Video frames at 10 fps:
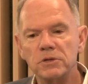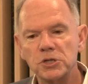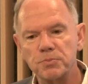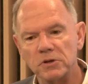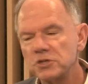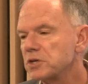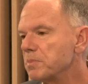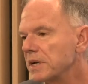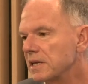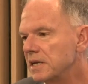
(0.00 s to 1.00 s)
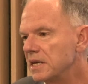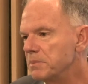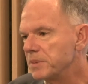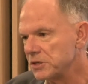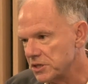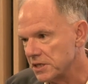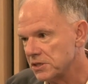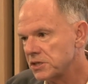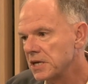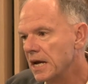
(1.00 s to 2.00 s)
responsibility
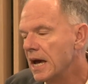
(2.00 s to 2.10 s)
business.